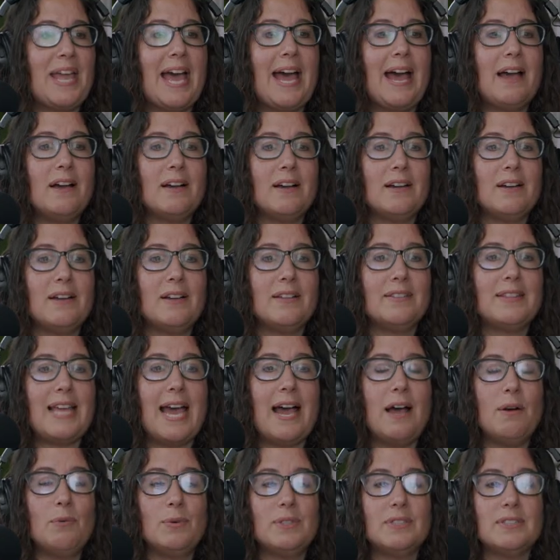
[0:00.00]
that
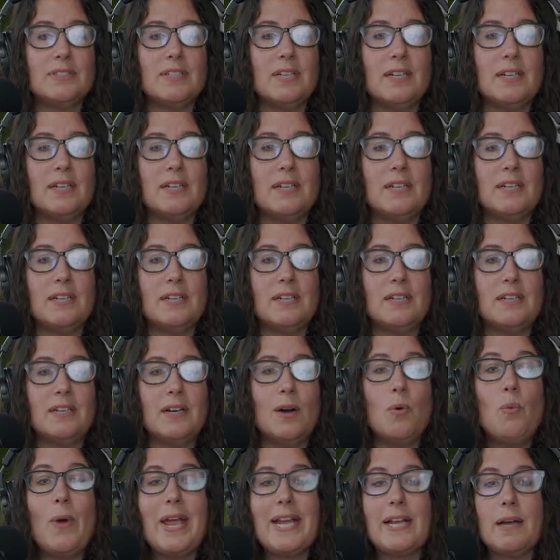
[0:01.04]
that was a,
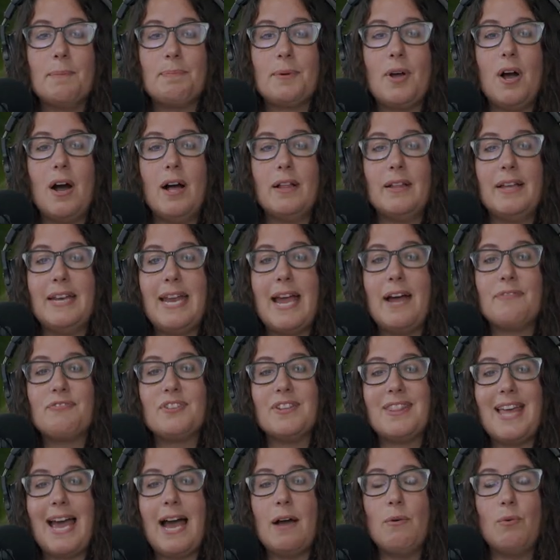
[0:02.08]
a wake up call. And
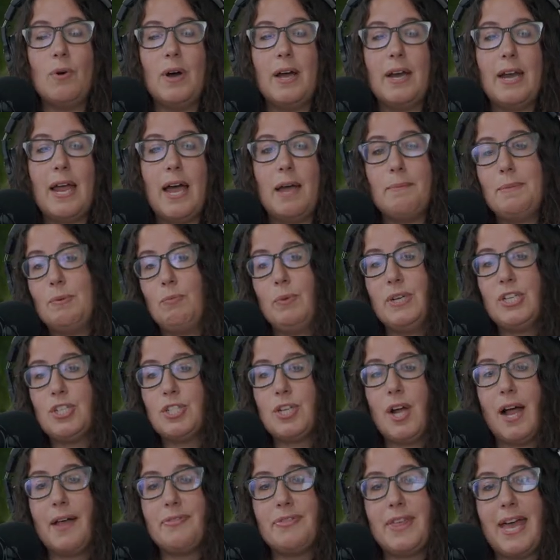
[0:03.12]
after that one, I mean, we
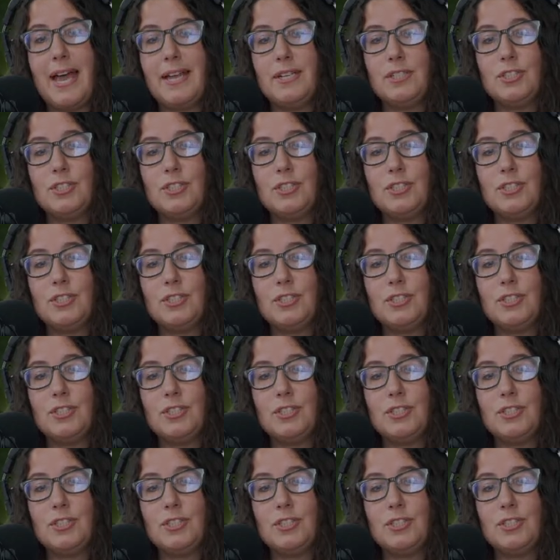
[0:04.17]
shot that